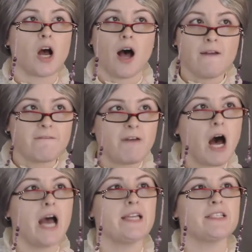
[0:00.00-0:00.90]
I
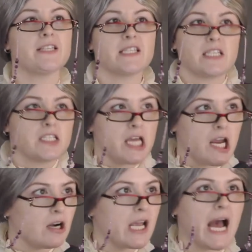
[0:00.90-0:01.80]
find that the
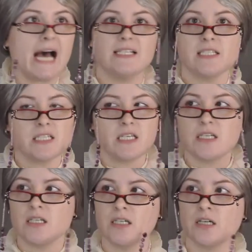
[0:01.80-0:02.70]
dairy has
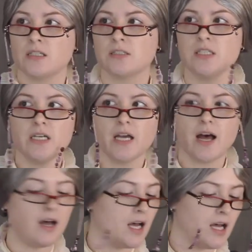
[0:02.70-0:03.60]
the... The,
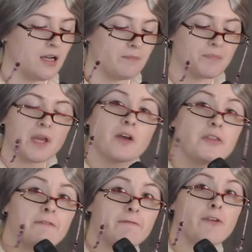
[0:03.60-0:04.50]
uh,
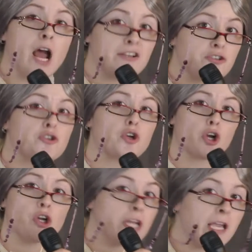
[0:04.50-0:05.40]
the fresh
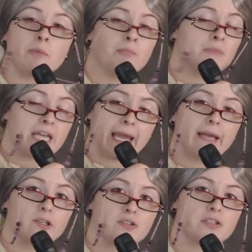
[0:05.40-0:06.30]
cream
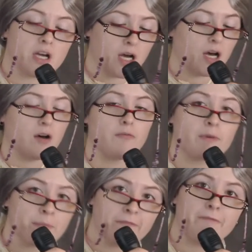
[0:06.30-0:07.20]
taste uh,
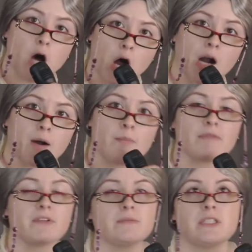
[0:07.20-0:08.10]
from the farm,
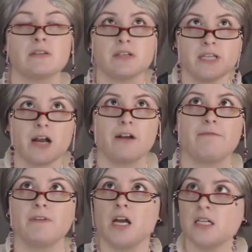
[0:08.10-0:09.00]
the, the dairy.
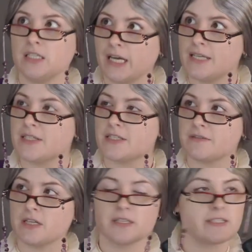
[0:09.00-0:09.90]
Yes, it's
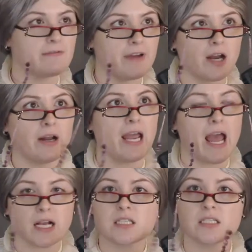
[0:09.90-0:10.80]
a, it's a very
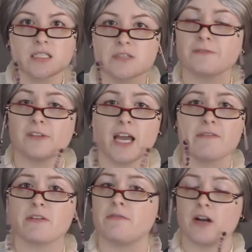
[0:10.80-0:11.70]
excellent
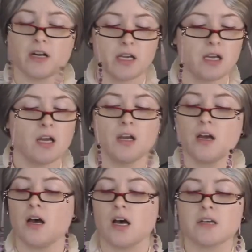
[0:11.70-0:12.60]
flavor, very
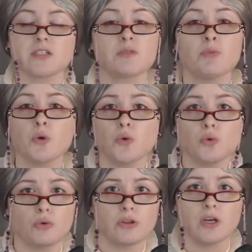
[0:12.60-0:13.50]
uh,
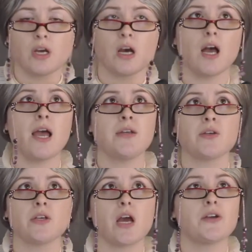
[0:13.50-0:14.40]
smooth
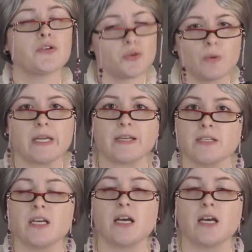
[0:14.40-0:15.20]
and, and sweet,